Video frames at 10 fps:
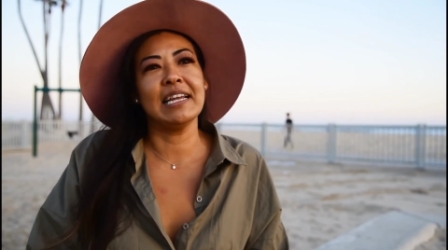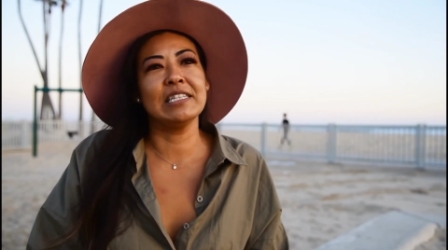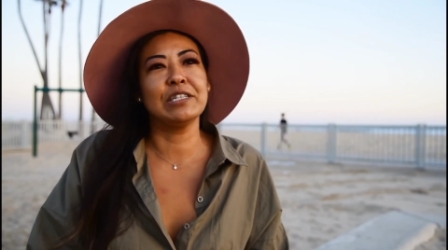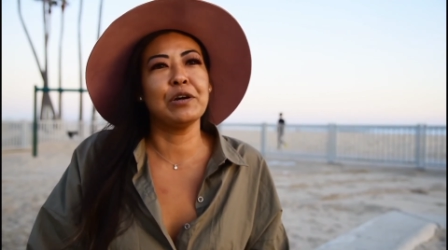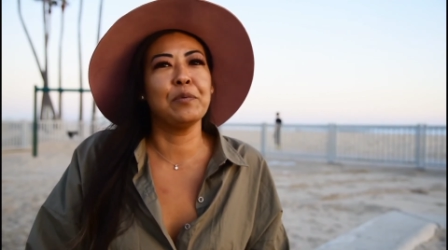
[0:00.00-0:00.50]

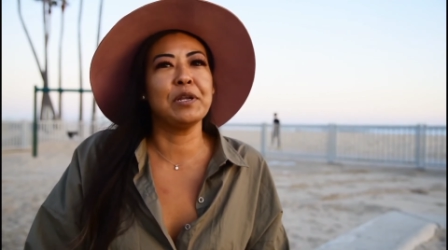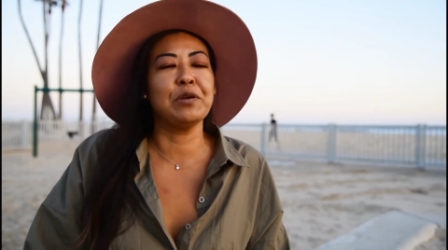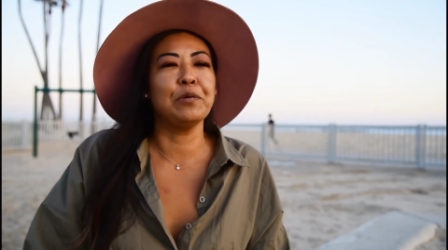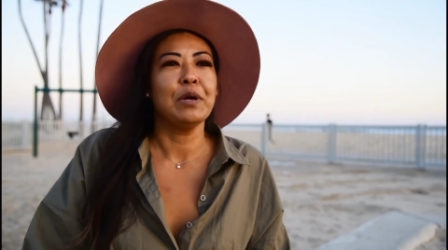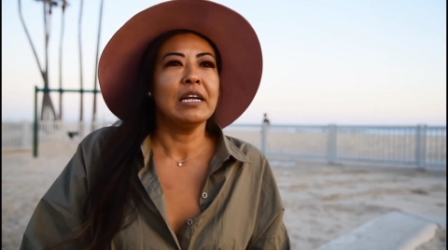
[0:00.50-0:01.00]
And so when
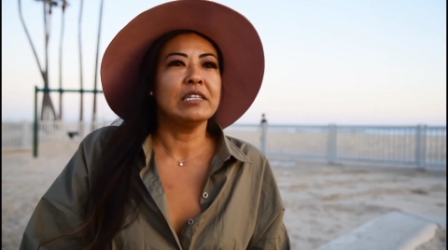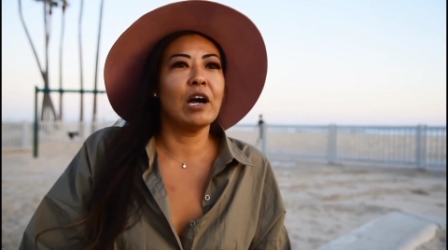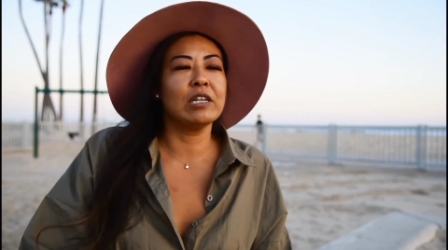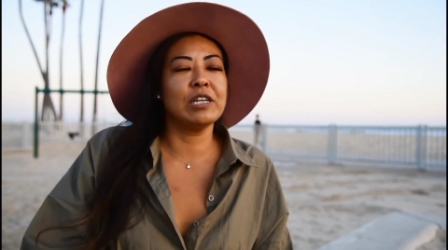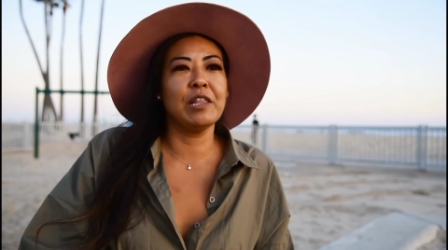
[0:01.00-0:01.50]
you
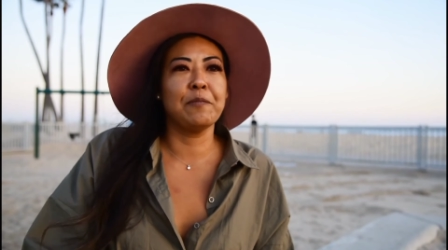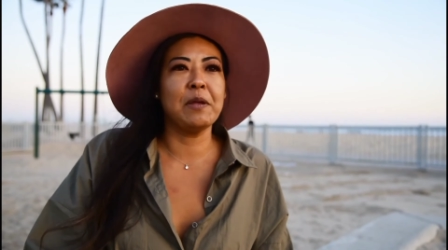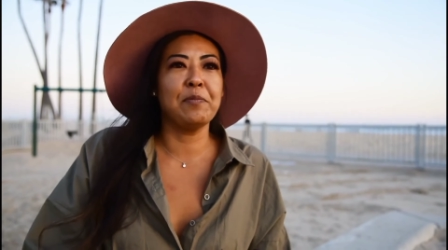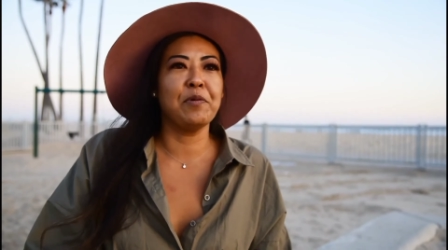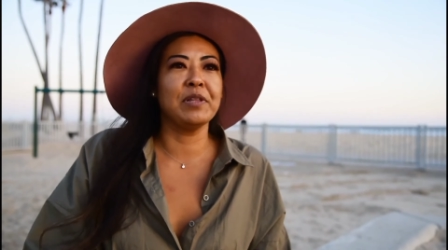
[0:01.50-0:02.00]
talk to other
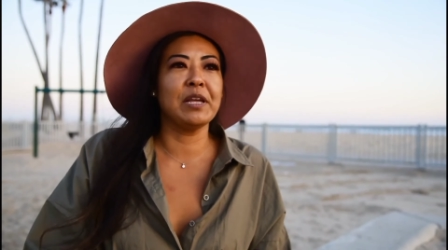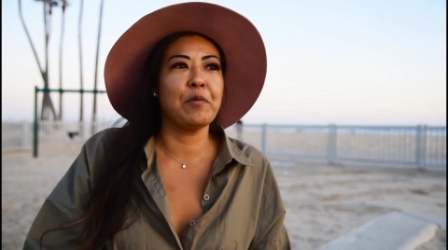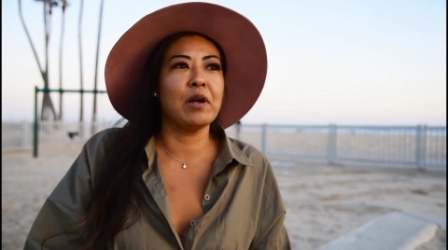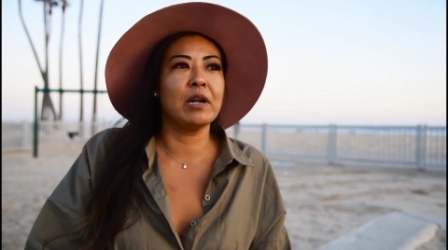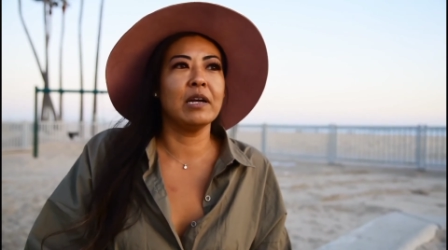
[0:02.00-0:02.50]
people and they
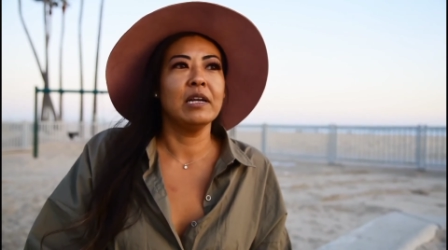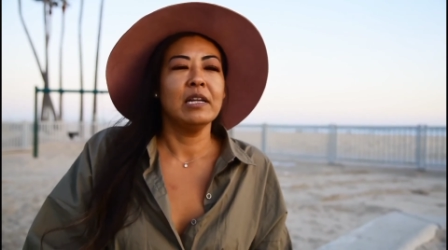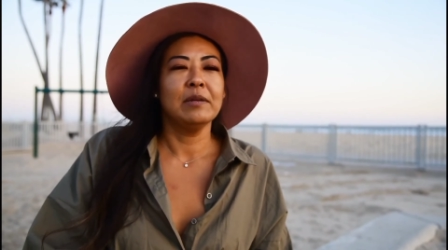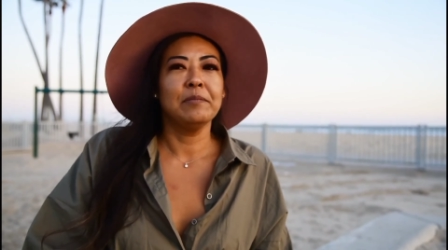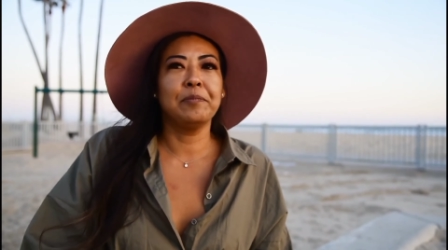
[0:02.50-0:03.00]
want
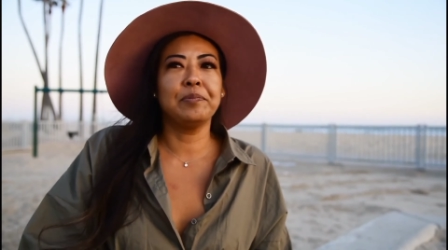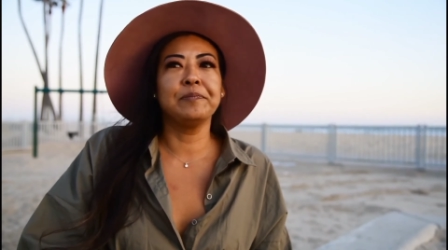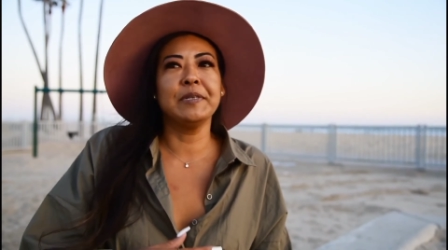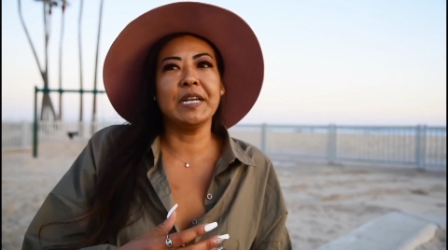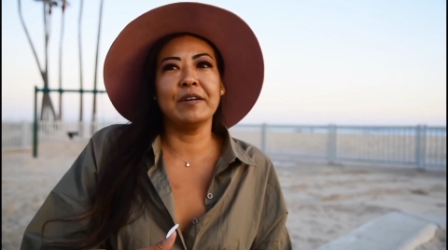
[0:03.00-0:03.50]

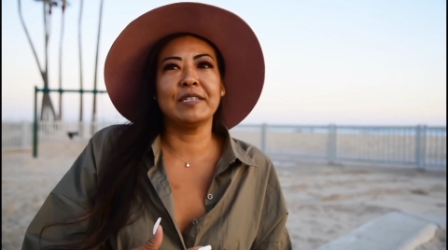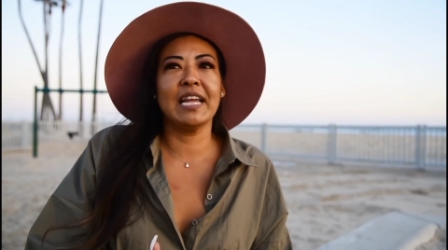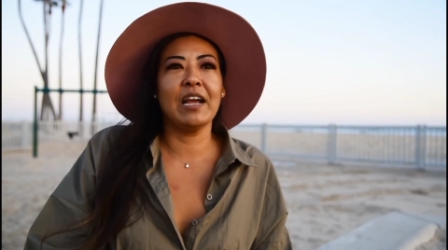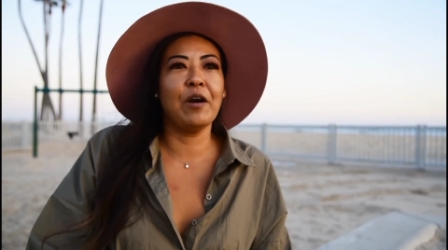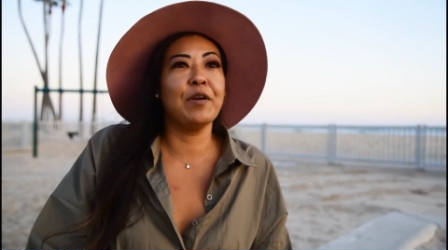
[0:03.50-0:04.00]
to
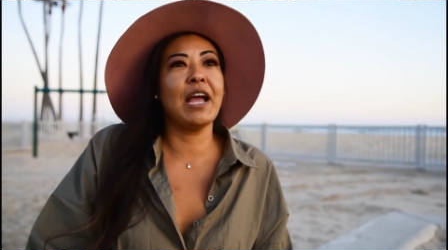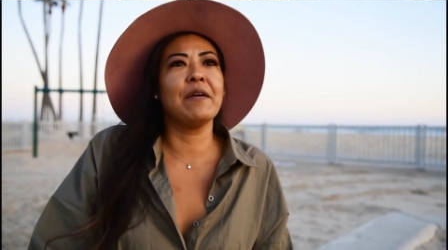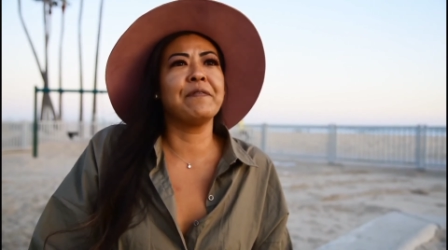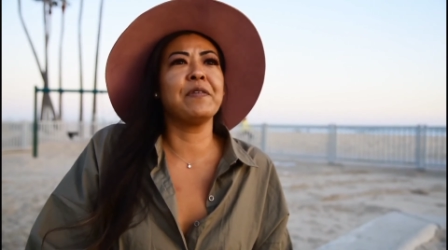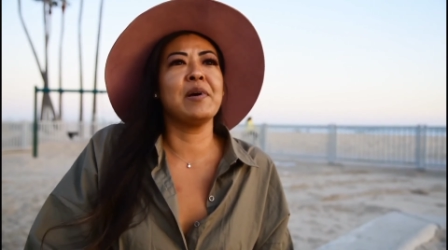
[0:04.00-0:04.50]
say, oh yeah,
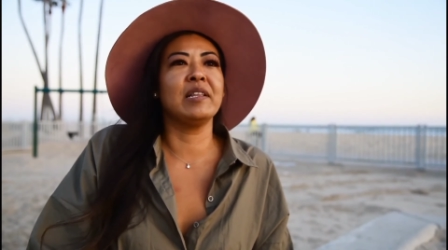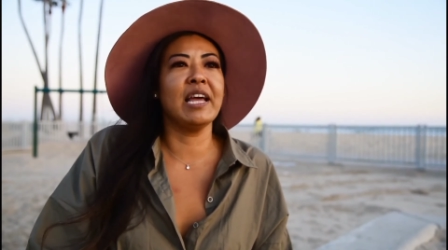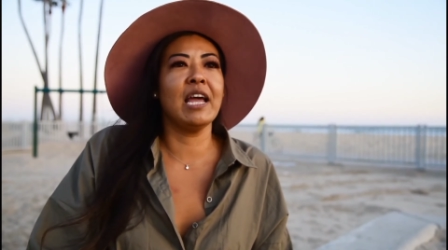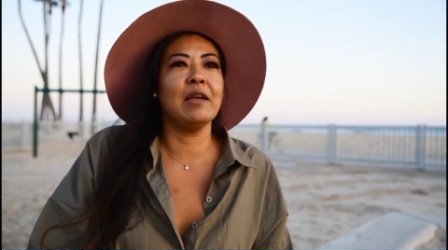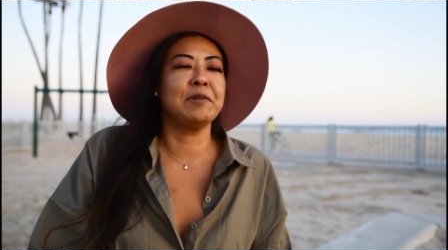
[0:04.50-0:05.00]
I'm from
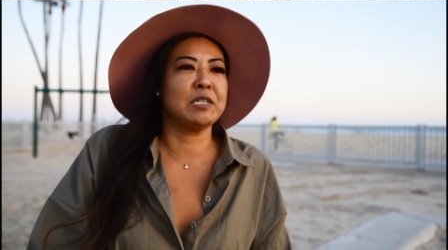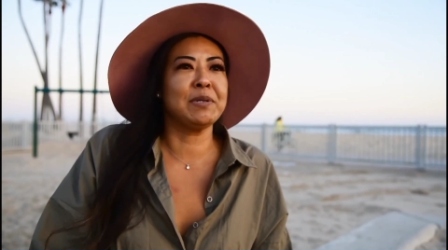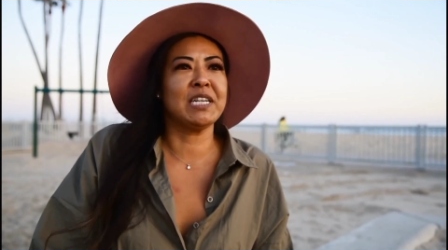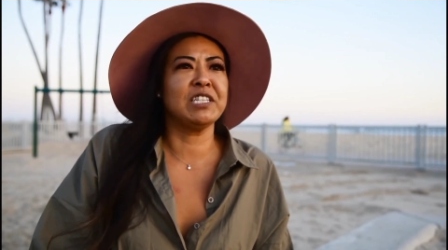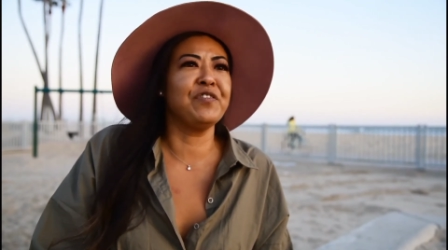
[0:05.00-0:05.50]
LA,
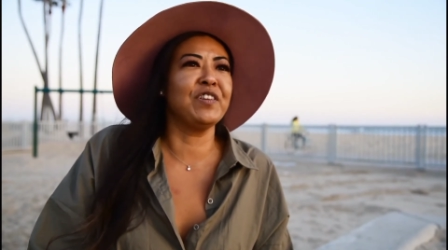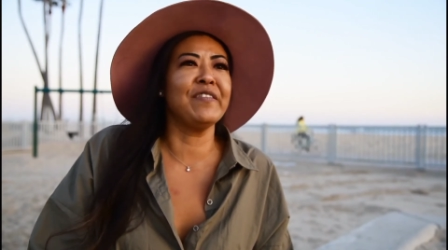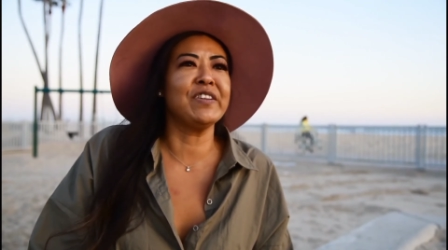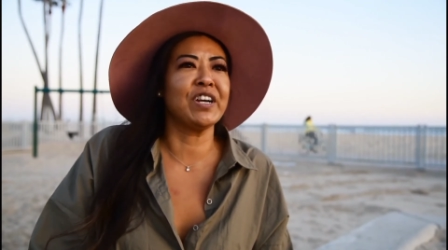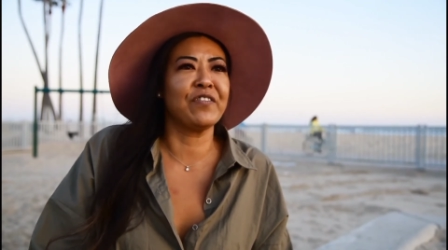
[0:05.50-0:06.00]
just because you've
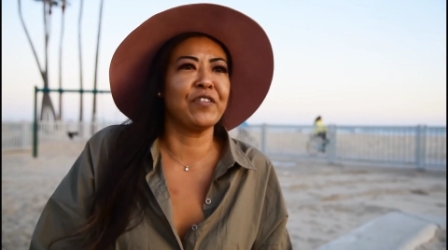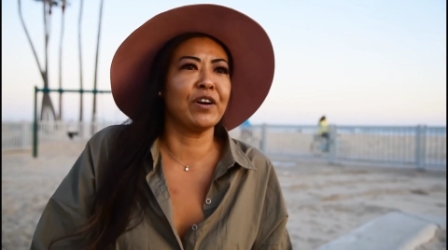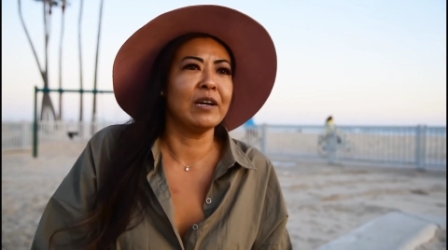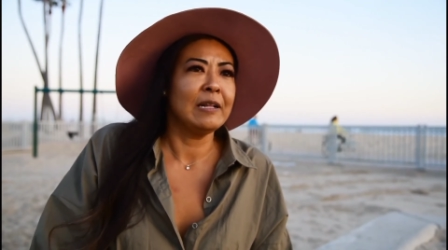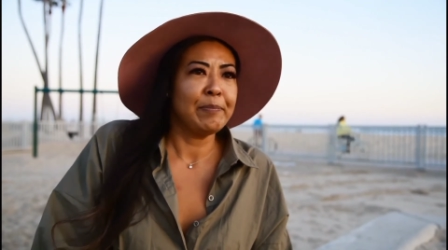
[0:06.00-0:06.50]
lived here
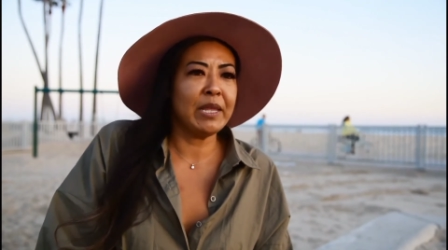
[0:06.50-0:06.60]
for